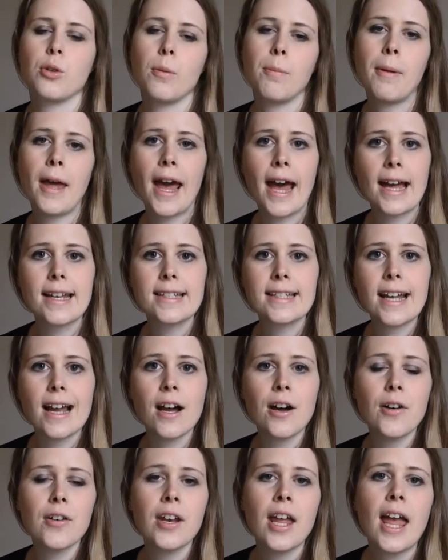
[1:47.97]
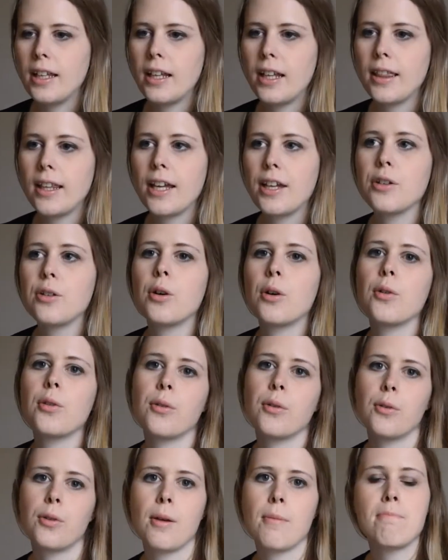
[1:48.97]
a pat down, let you go
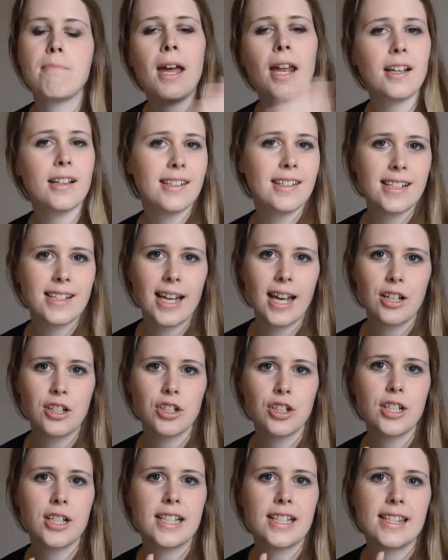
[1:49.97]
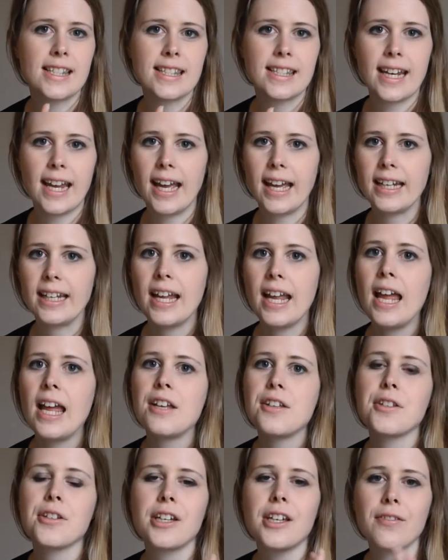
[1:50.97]
through the metal detector instead.
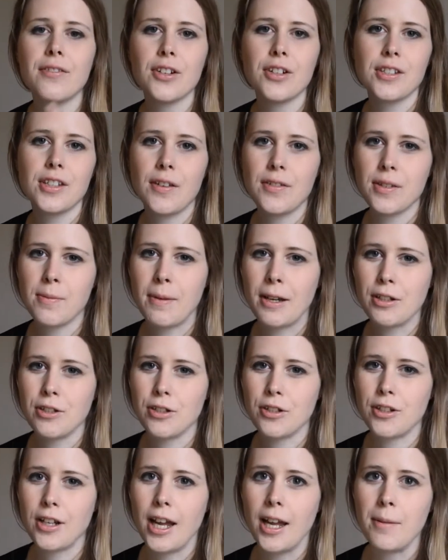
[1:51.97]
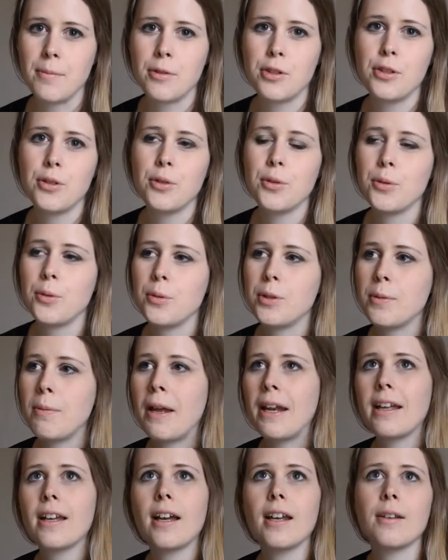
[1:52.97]
So give yourself some extra time. You,
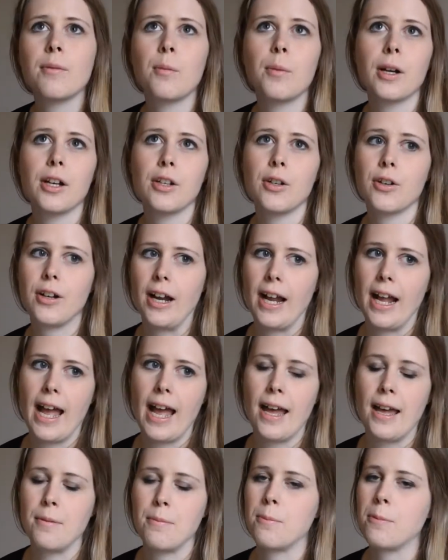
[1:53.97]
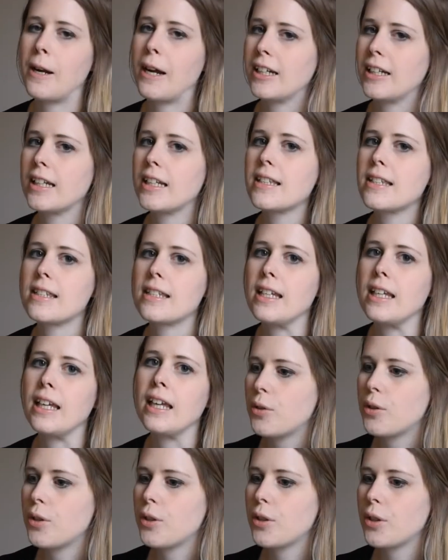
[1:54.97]
depending on where you're at in pregnancy,
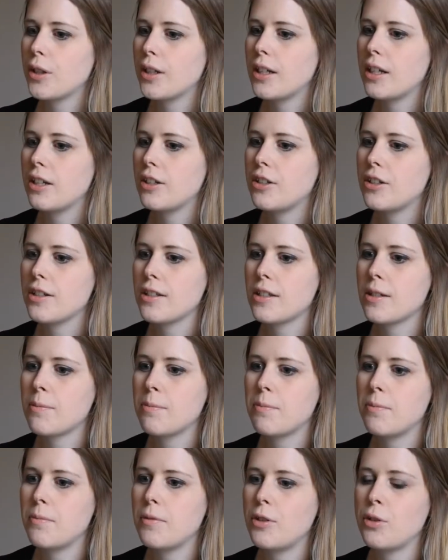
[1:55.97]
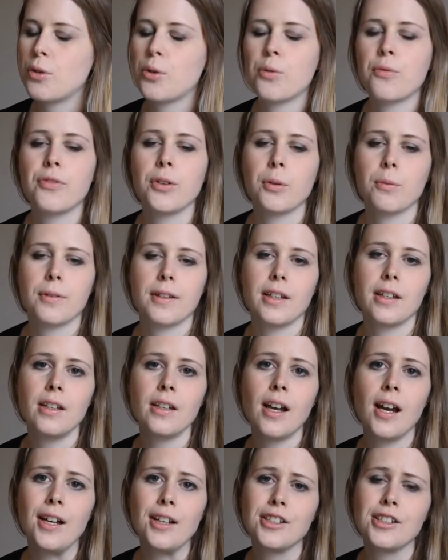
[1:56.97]
could just, you know, feel really
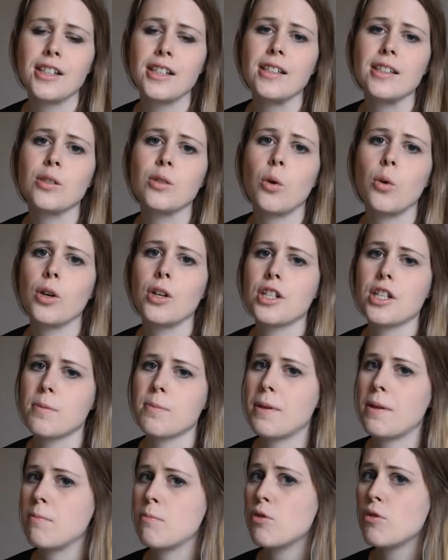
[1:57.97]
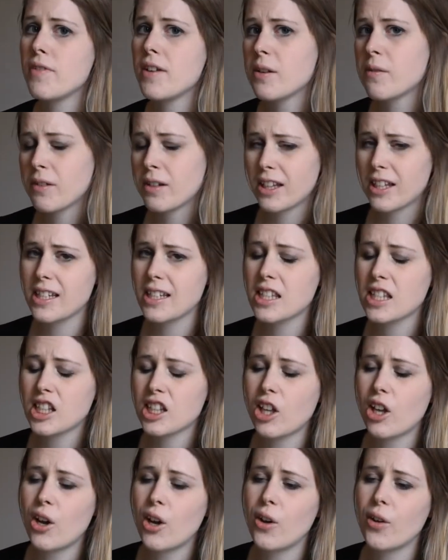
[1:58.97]
nauseous or just be moving really
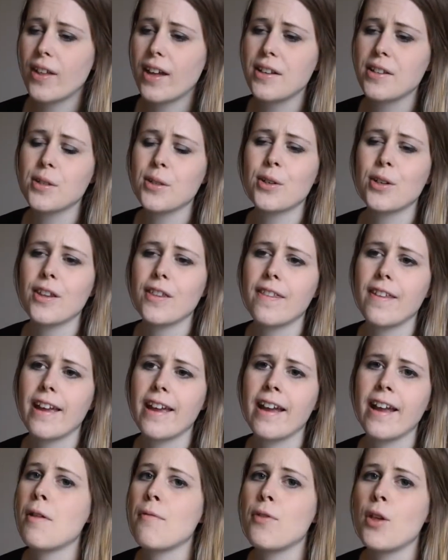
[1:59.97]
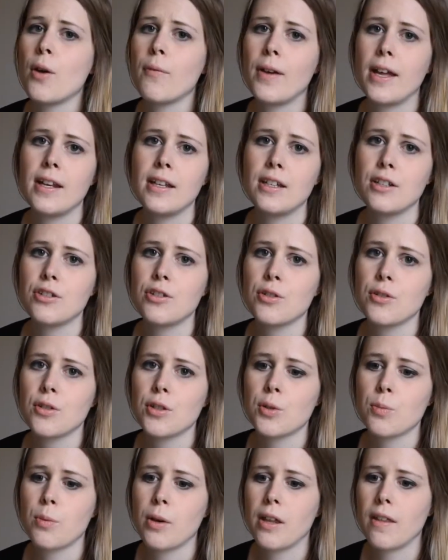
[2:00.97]
slow, that sort of thing. If you have any issues
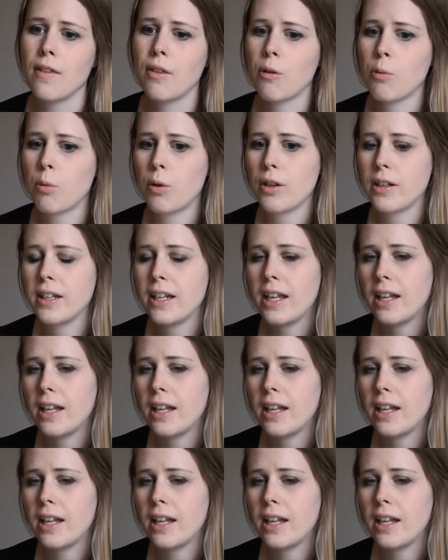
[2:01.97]
with swollen